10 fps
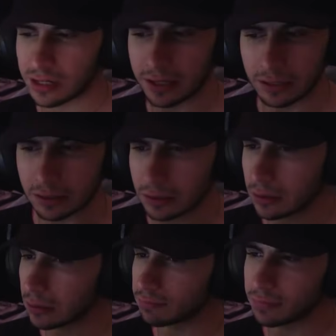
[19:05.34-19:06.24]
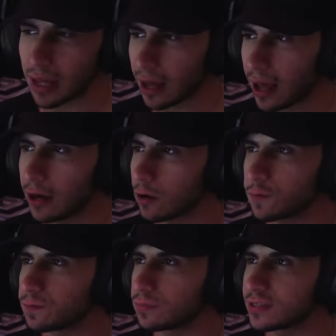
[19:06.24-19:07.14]
a lot
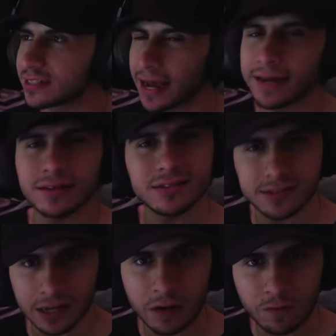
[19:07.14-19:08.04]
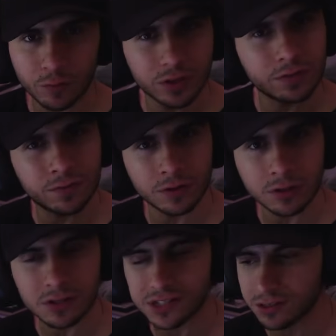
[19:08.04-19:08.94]
of tiny stuff with their
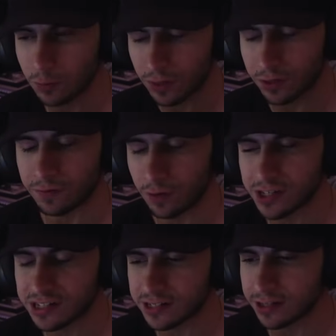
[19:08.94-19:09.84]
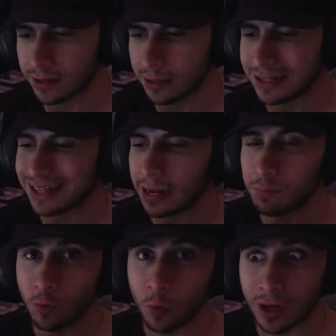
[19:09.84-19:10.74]
vocals, with their voices in general that
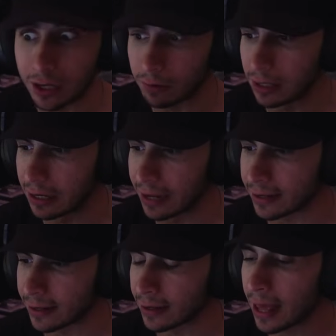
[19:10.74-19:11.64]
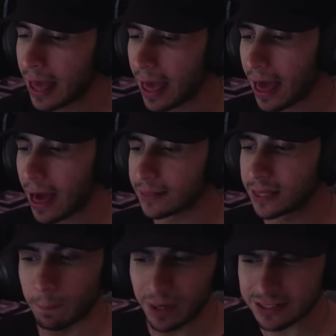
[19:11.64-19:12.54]
I'm really, really liking.
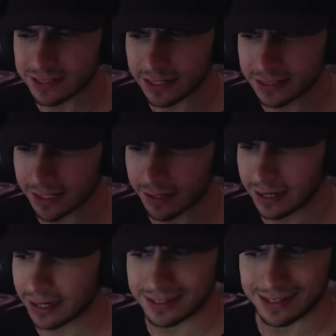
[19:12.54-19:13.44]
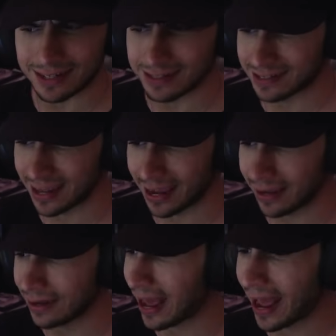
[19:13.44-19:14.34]
The beat in general is
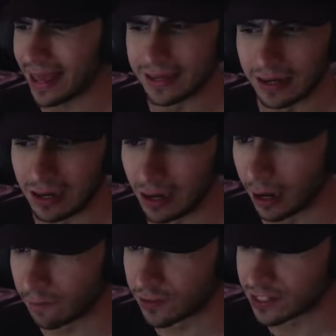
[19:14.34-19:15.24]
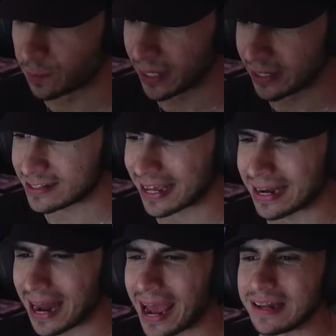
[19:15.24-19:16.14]
insane. I love this beat
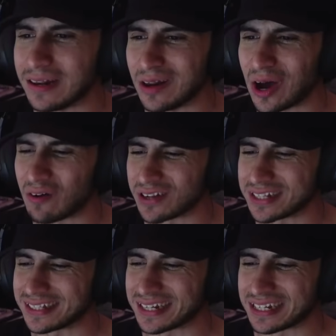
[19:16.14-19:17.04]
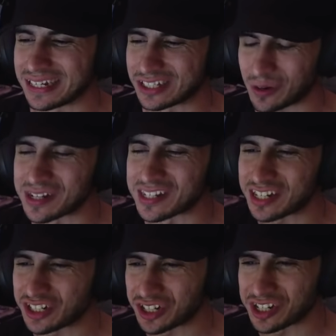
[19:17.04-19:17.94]
and I love the
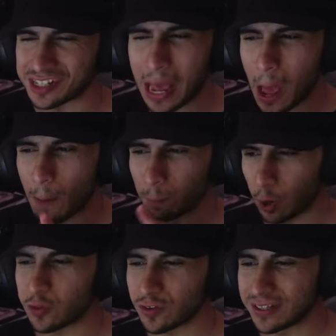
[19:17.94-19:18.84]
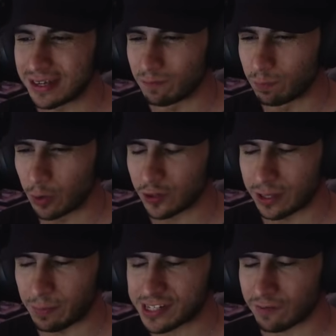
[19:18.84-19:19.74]
transitions, both in
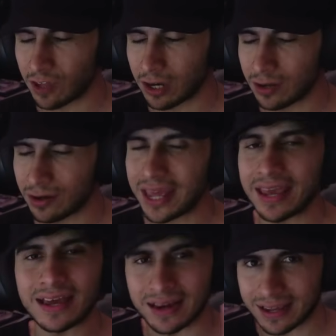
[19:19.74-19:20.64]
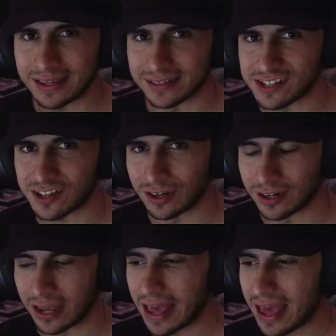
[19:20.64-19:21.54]
the music video and in the
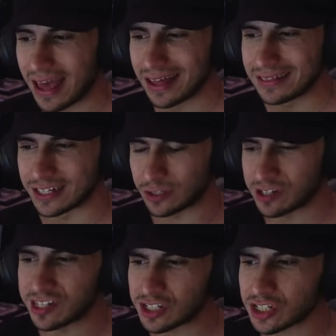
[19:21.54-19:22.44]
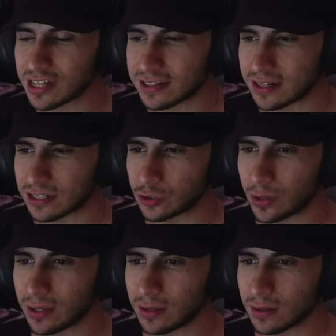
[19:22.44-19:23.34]
song. The transitions that they are
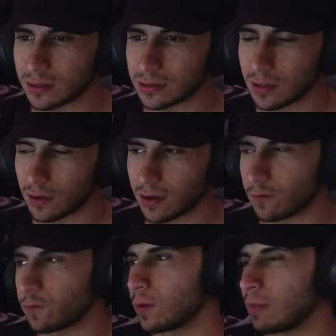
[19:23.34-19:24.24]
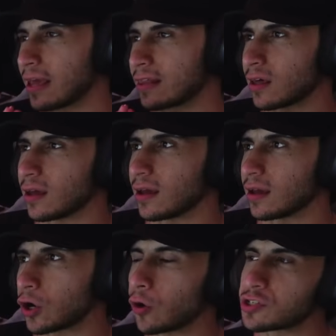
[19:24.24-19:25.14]
doing from like
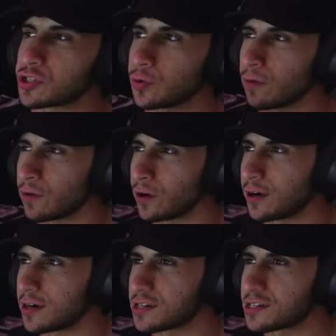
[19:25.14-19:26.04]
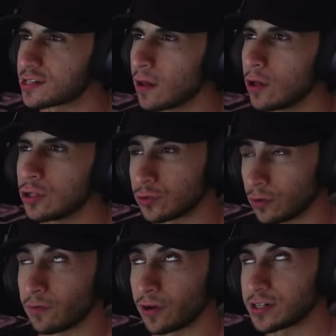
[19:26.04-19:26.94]
the chorus to the verse,
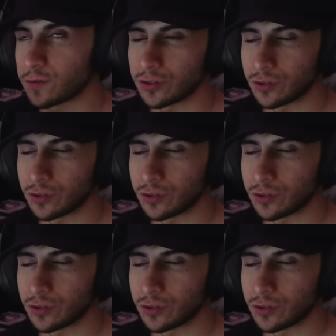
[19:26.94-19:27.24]
to the